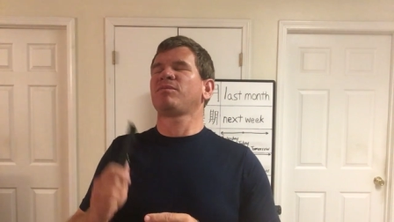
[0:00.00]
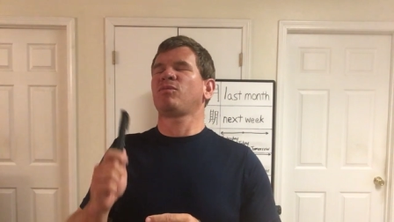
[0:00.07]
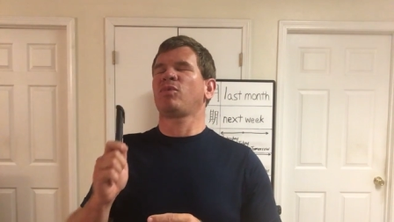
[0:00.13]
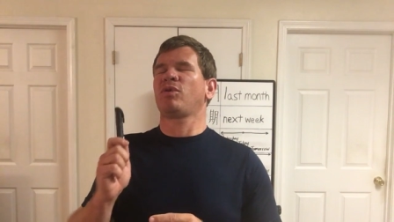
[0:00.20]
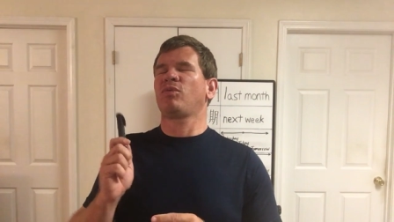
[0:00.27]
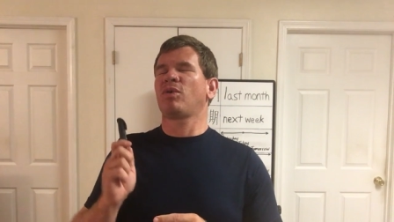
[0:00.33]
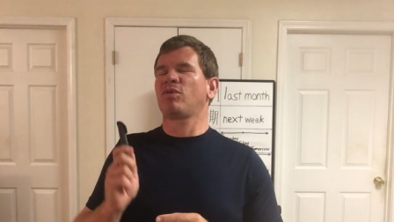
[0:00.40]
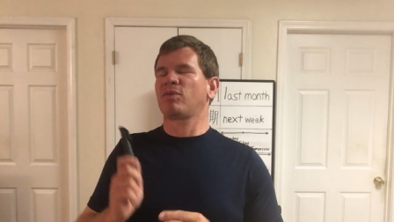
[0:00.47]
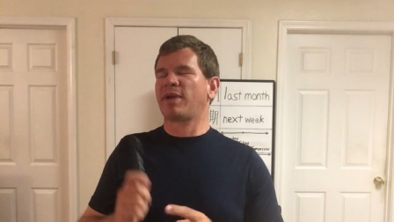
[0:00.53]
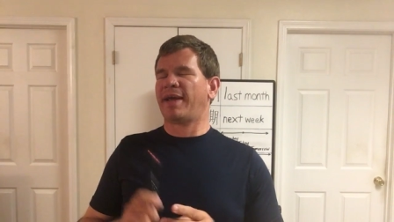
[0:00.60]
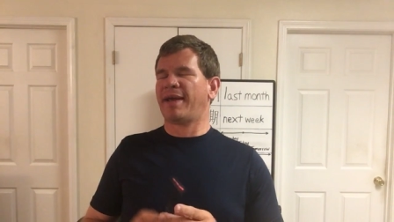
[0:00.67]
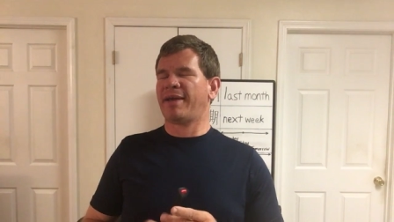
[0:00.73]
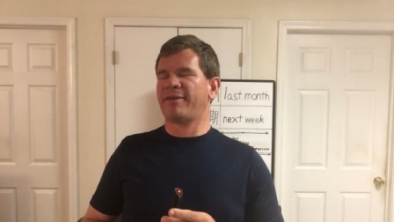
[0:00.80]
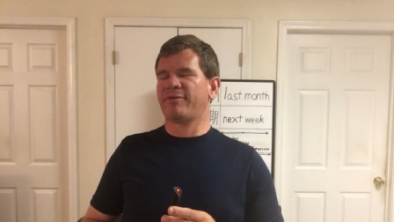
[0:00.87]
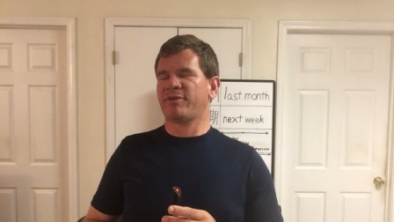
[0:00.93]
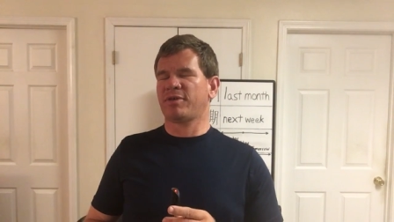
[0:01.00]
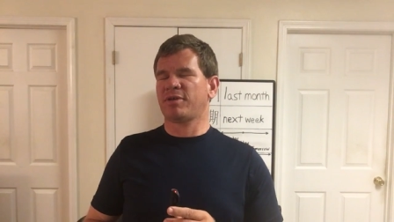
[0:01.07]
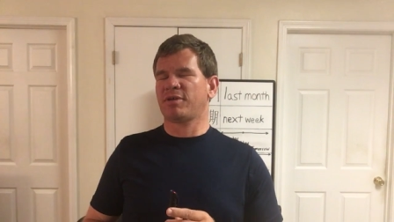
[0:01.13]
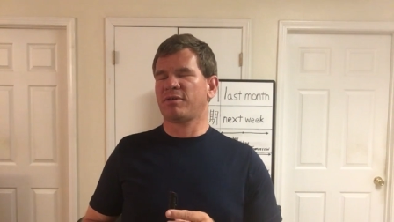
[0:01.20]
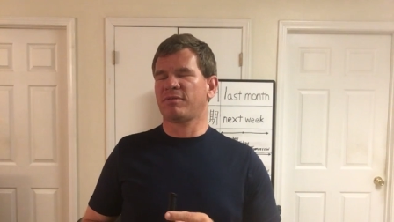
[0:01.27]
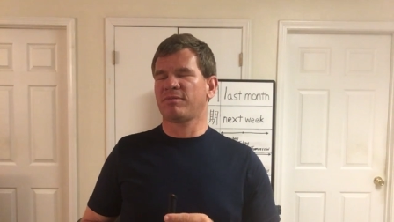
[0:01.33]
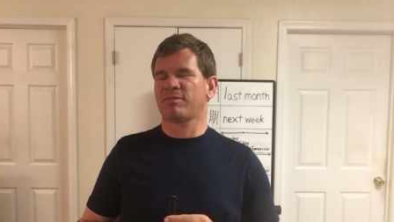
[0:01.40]
We won't have
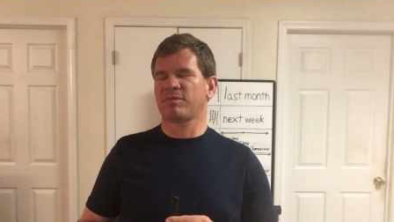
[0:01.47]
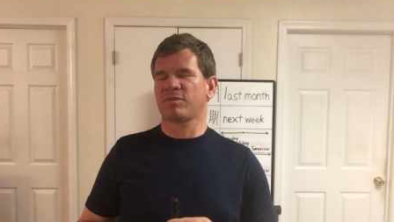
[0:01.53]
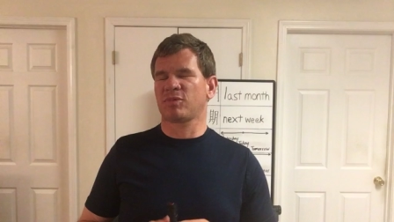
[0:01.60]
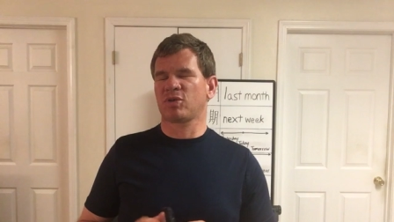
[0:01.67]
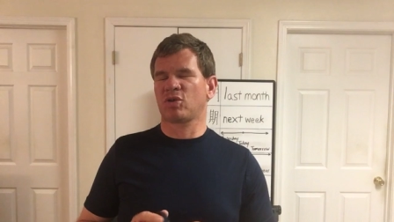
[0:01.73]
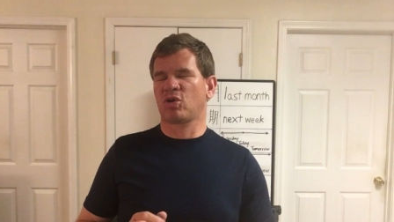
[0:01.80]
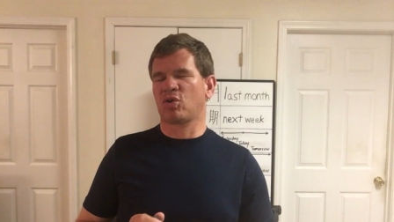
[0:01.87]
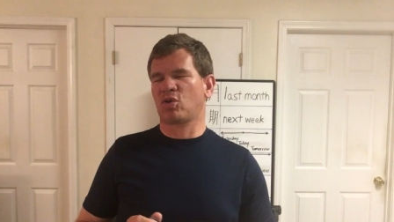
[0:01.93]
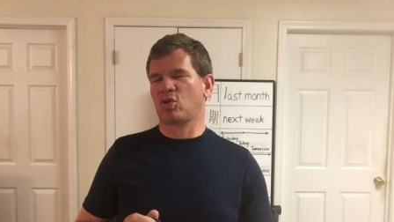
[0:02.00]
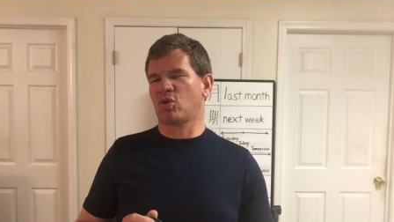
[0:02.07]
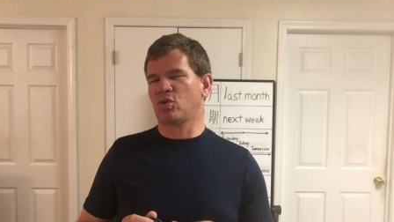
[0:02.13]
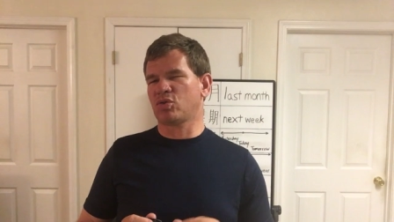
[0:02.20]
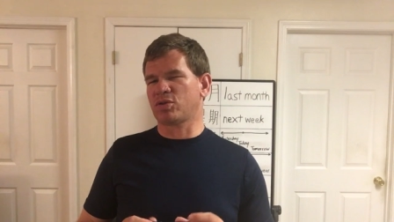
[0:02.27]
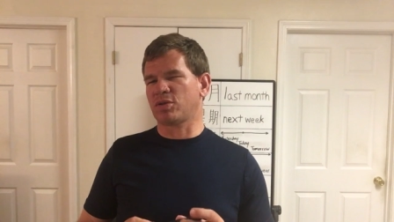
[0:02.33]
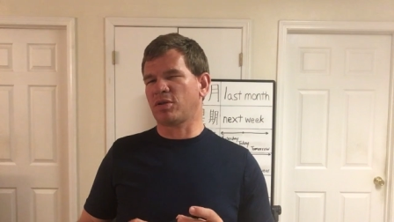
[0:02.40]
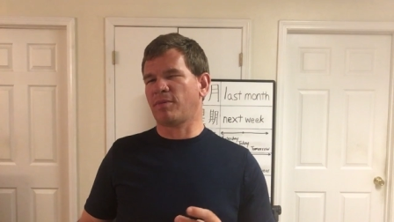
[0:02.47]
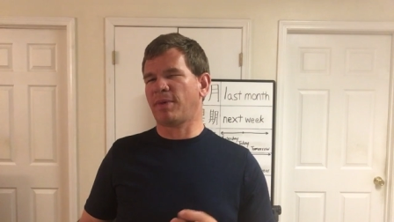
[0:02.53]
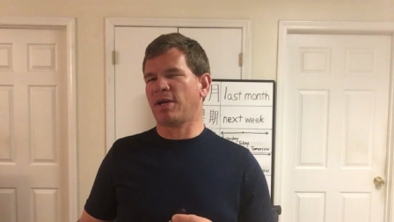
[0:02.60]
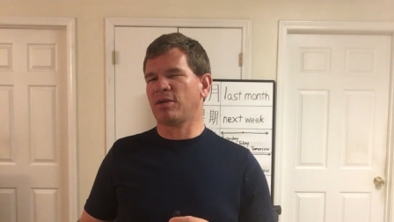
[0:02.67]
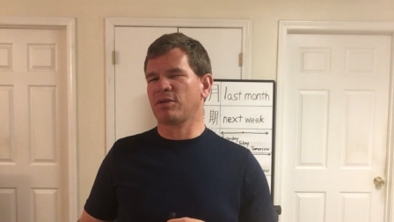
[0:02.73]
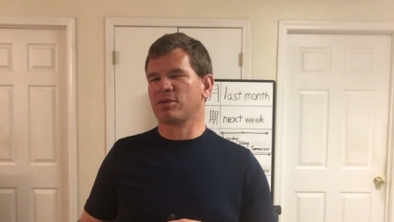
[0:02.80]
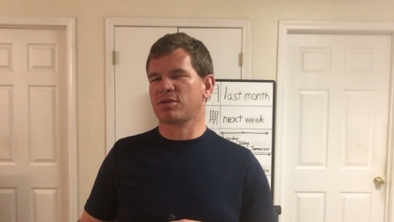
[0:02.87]
a culture
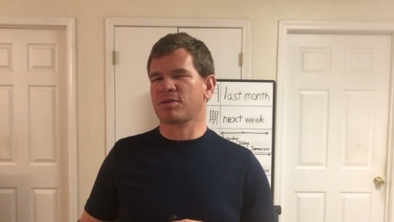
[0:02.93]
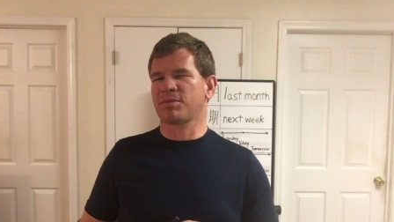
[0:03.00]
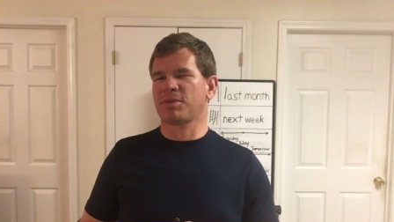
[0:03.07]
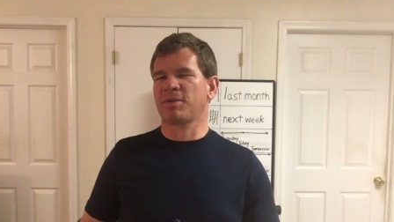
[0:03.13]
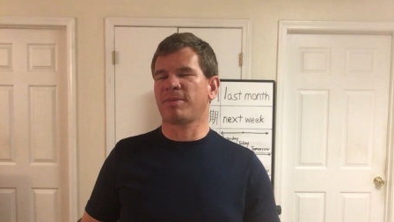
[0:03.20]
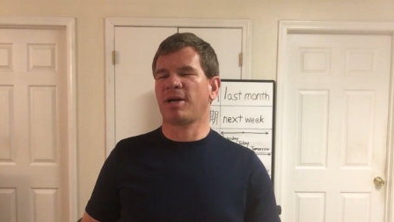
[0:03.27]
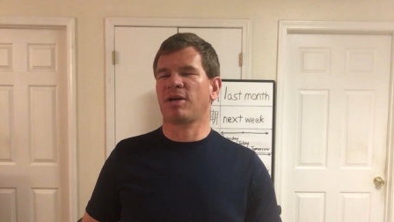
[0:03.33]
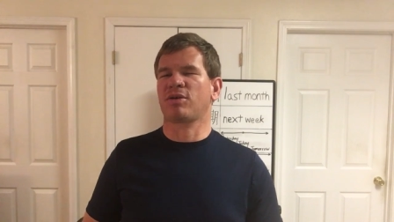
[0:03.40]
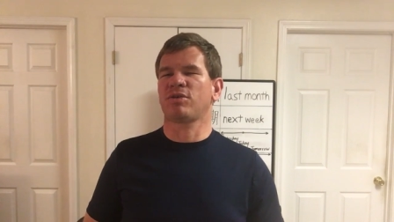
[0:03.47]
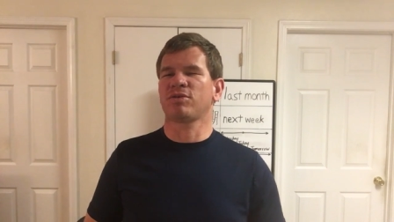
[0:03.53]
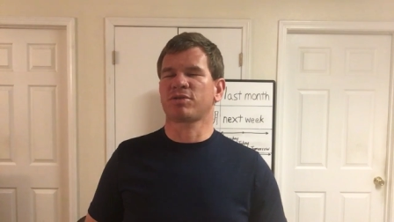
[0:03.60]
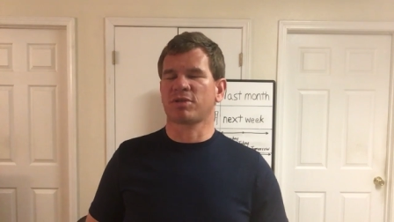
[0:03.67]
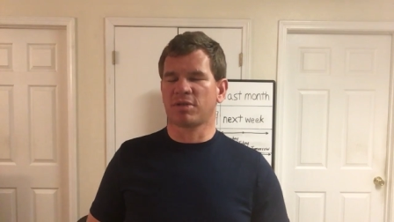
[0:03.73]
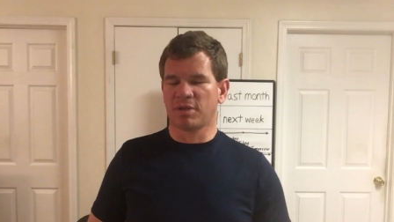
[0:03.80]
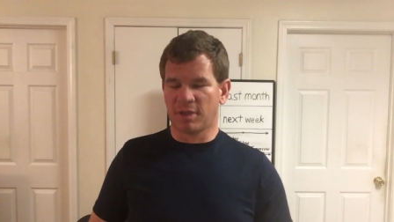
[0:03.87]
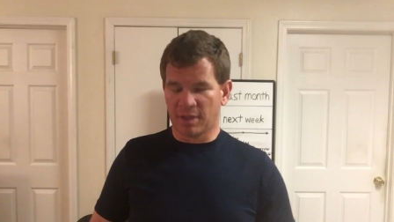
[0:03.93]
about something about culture.